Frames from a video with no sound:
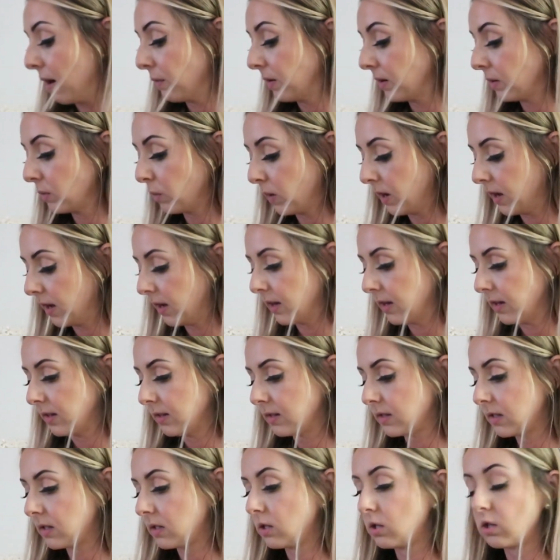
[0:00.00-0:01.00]
that one
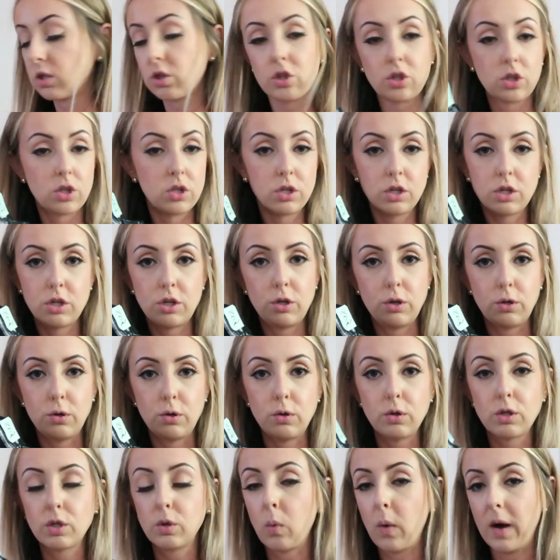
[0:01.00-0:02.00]
was
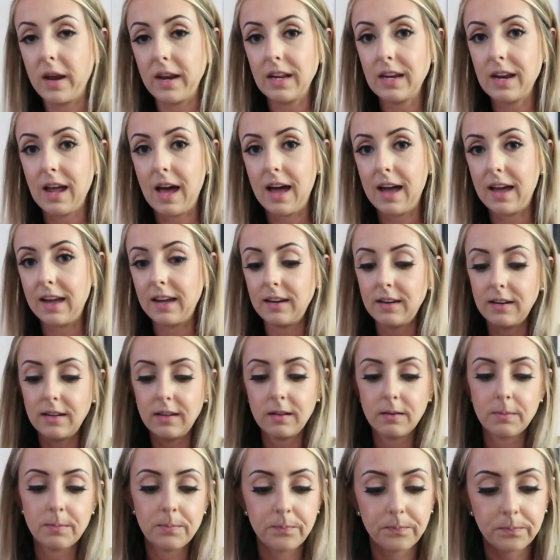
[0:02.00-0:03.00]

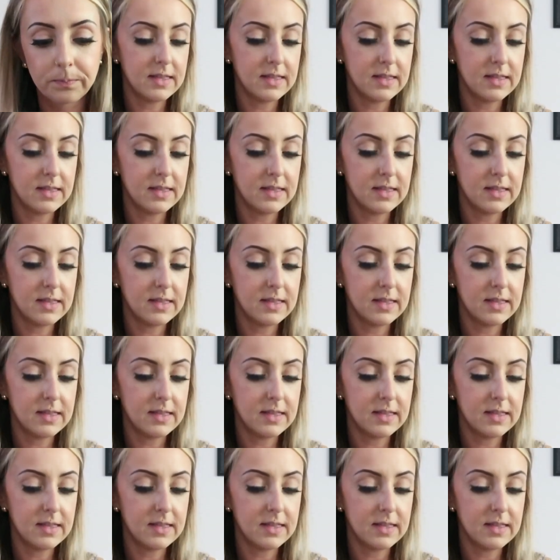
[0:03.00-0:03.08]
229.